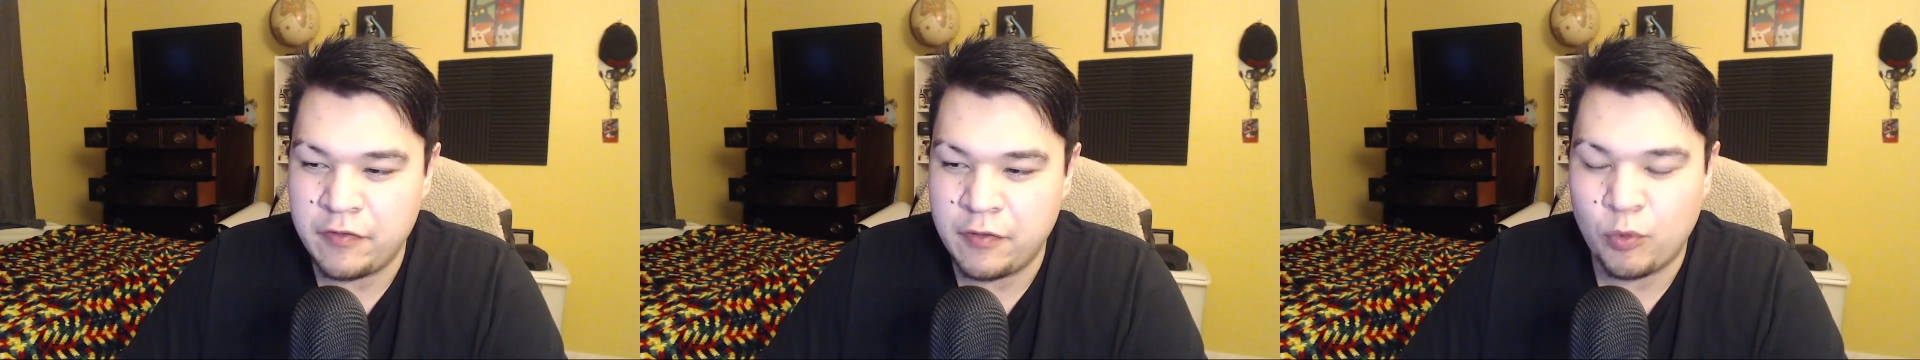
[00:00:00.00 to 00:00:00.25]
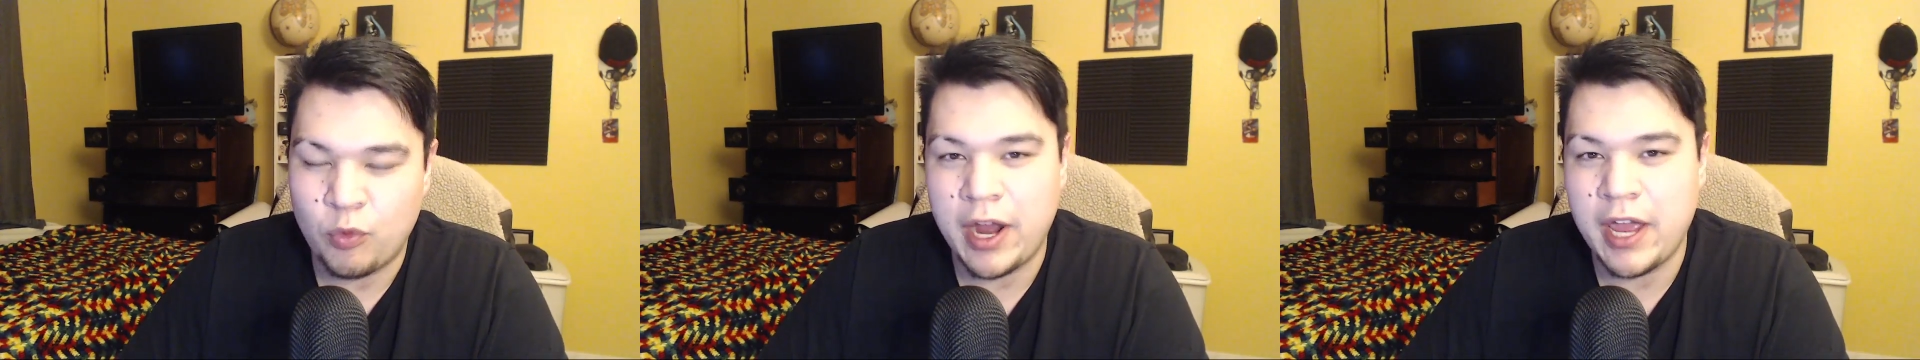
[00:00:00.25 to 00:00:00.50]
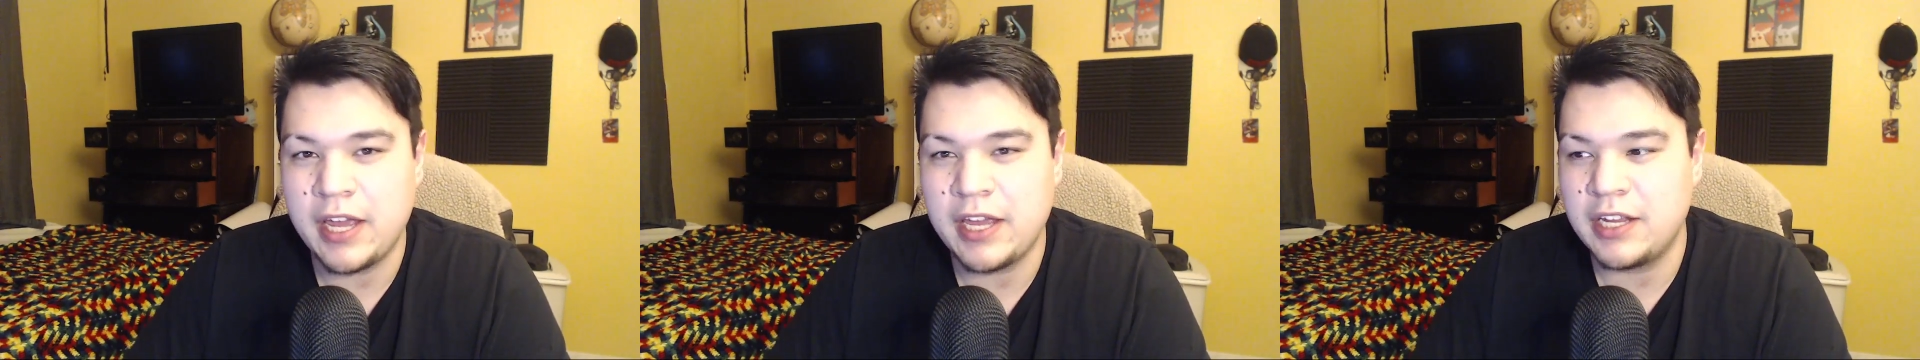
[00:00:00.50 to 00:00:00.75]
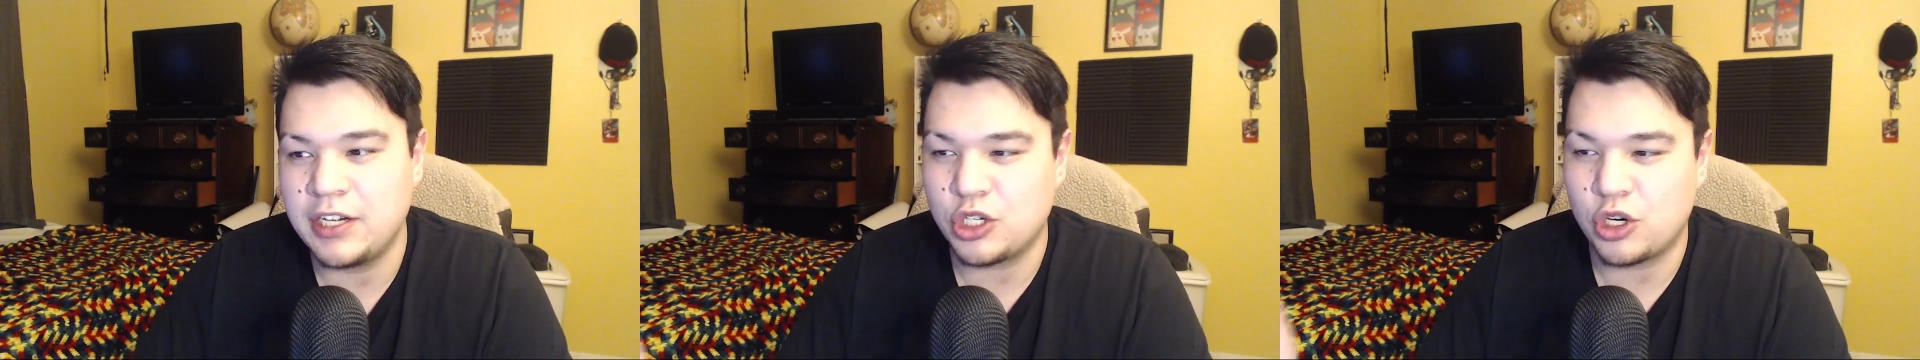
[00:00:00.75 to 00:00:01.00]

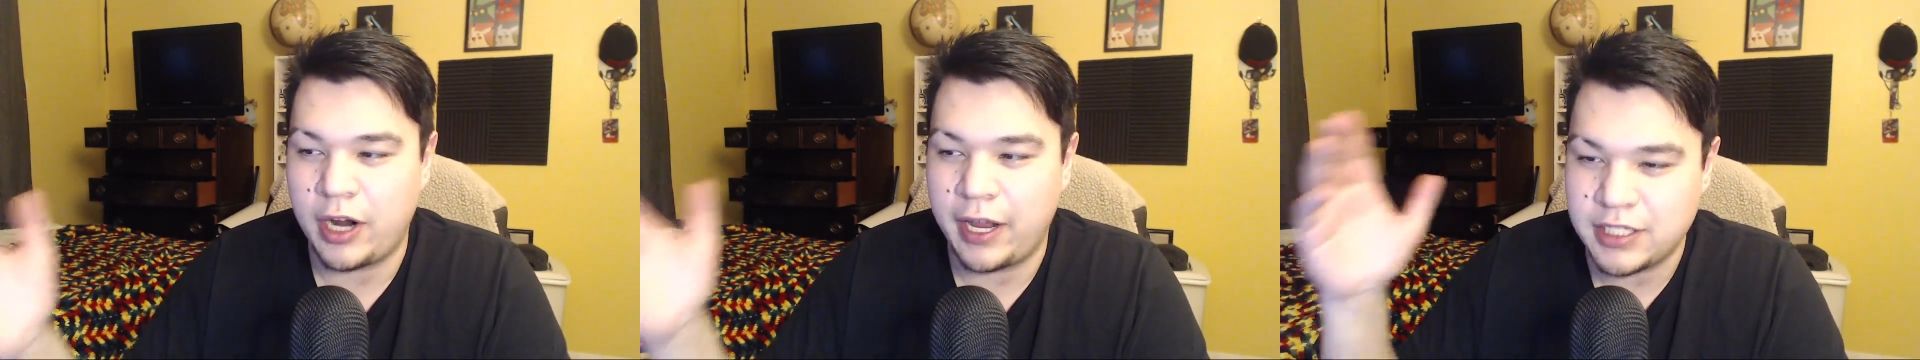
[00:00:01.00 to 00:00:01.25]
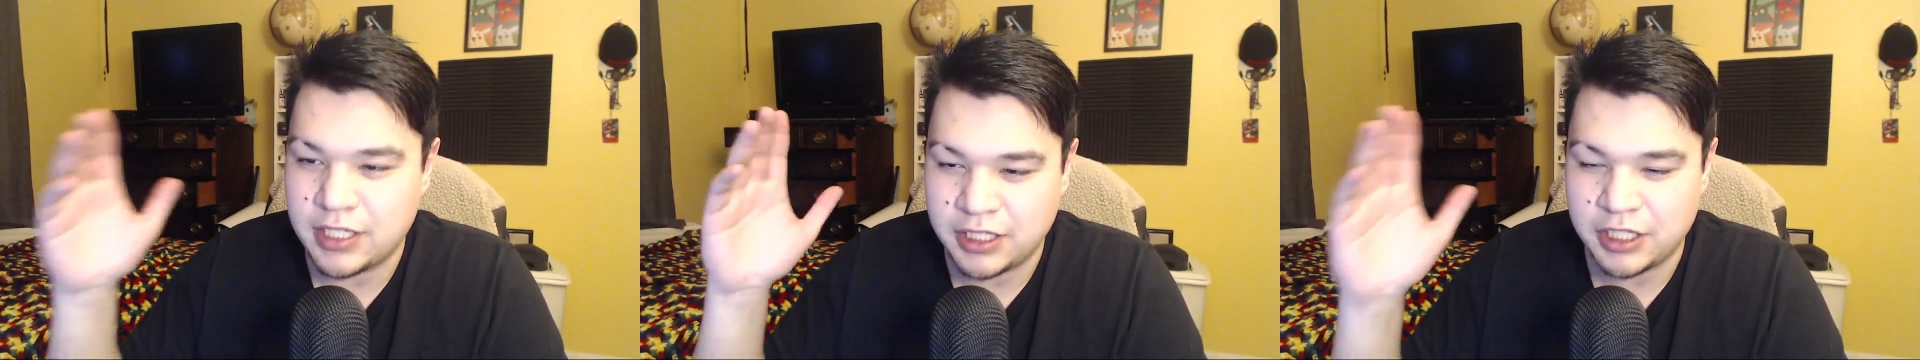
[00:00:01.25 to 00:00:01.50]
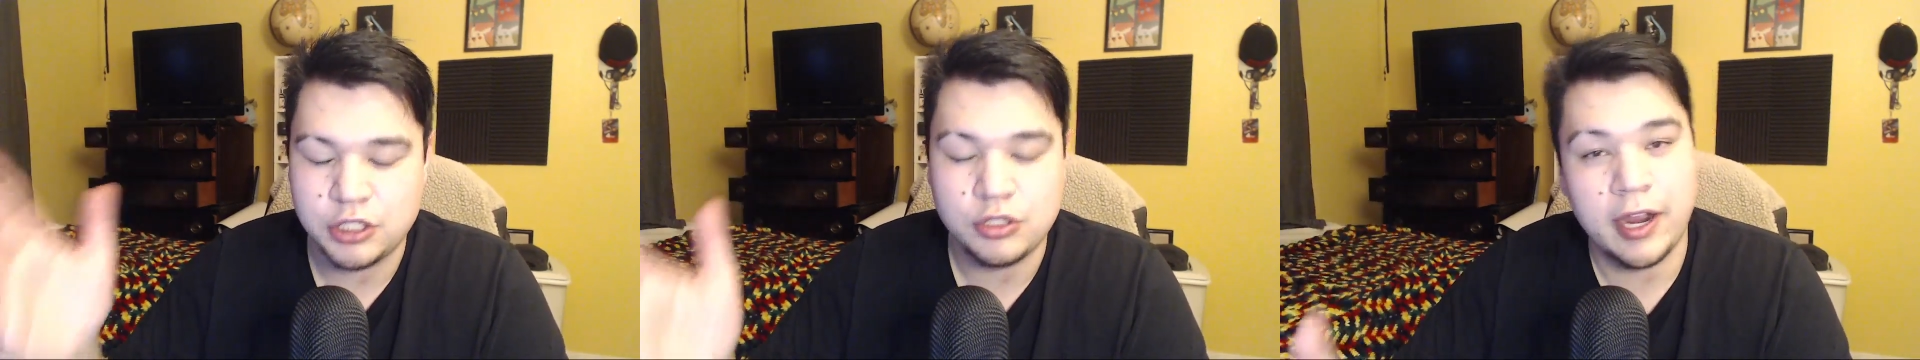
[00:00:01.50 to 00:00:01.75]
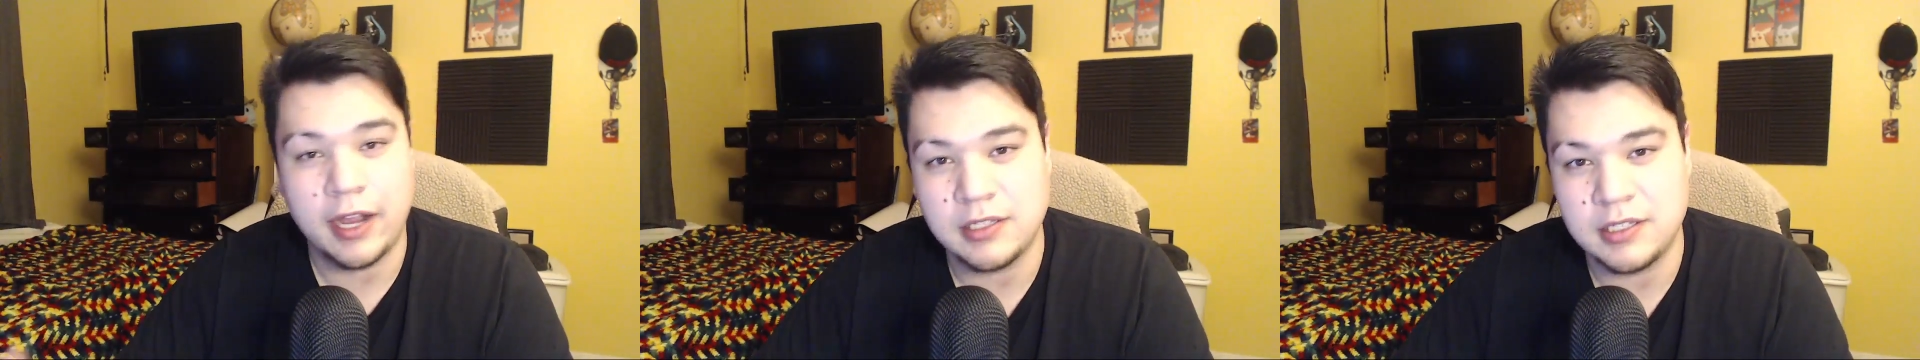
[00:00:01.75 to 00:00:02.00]
Ray trying to
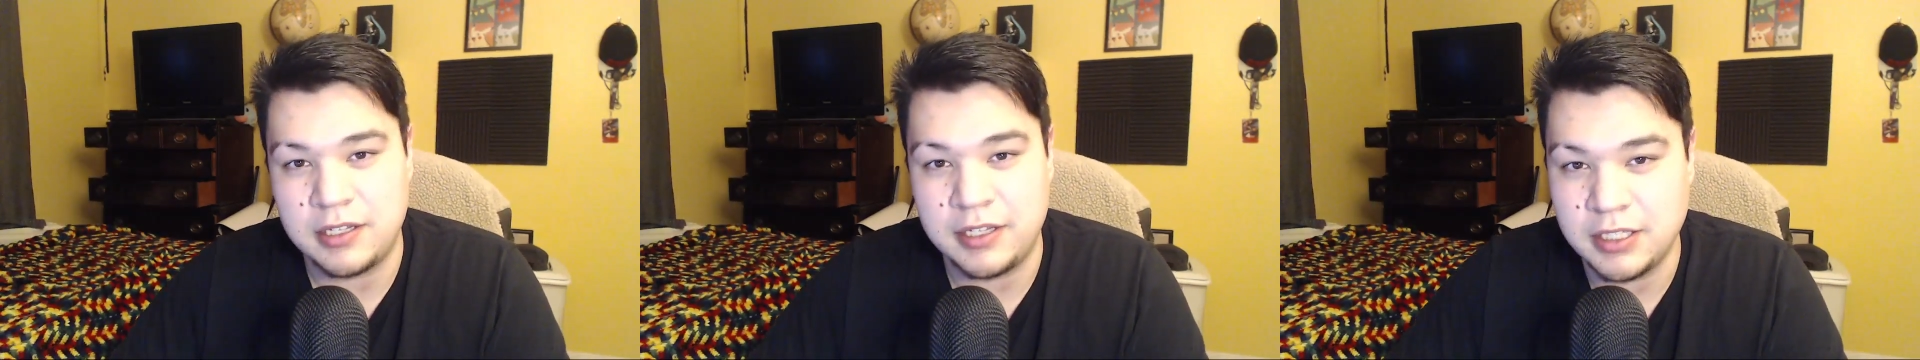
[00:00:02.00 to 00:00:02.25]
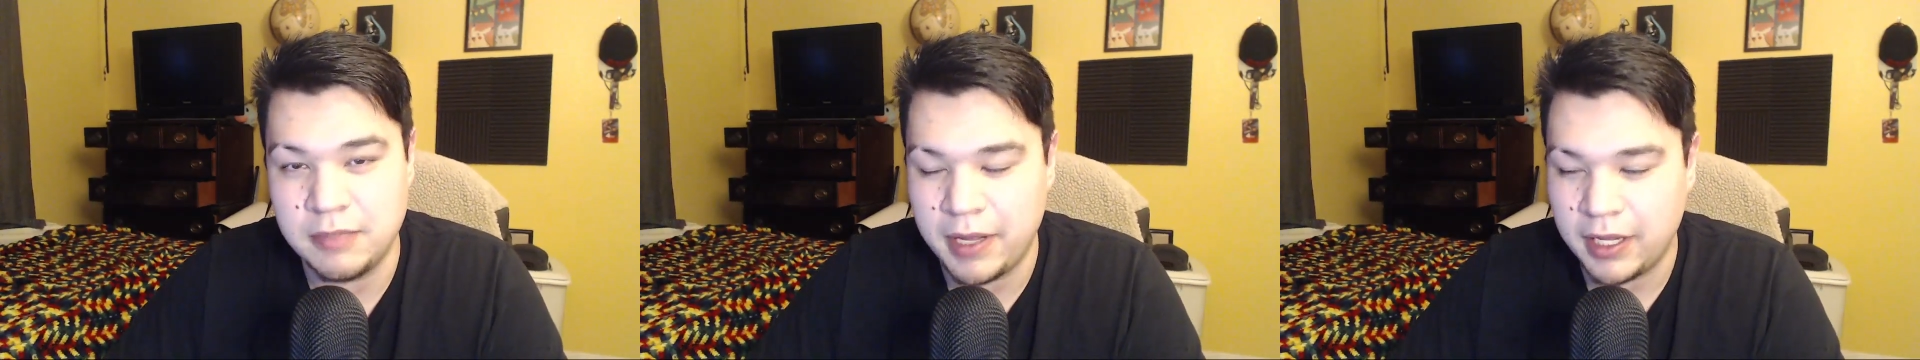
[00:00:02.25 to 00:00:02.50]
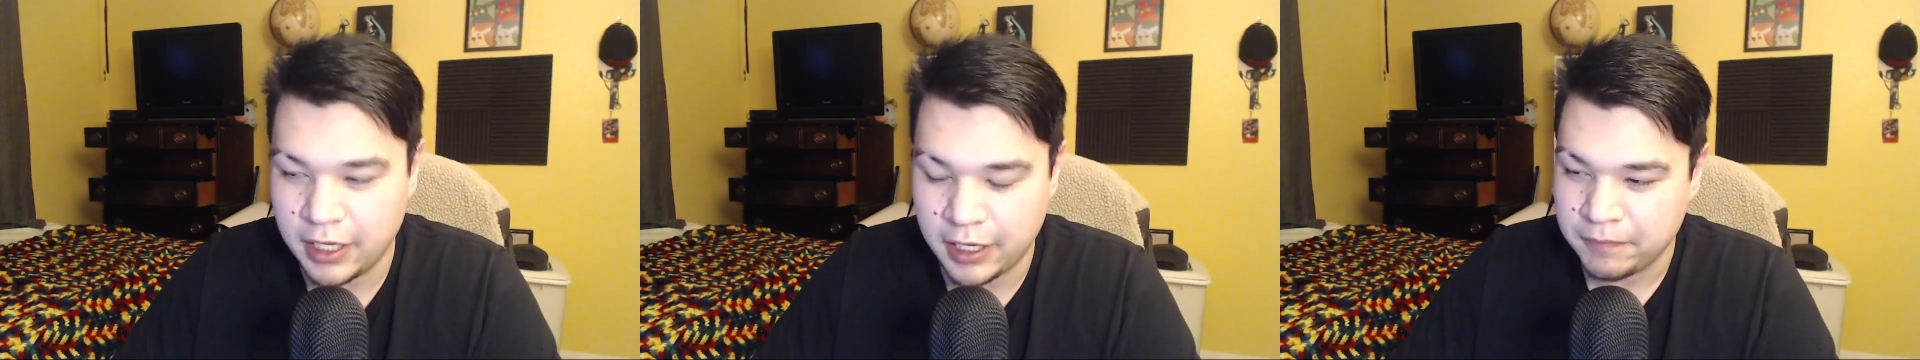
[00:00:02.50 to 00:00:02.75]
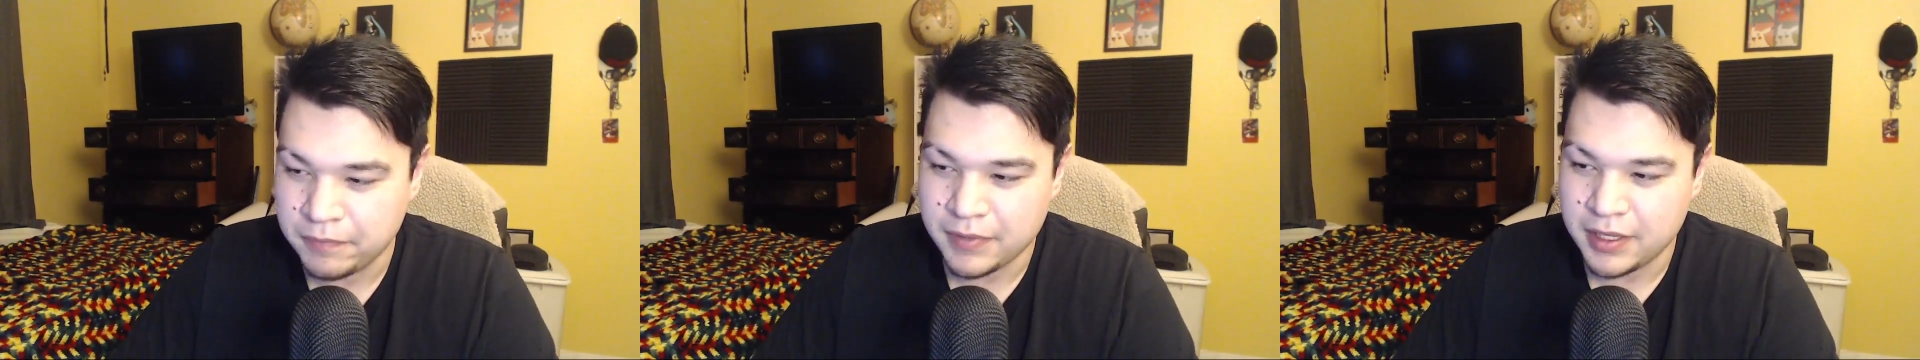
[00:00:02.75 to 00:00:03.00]
distract Isabella.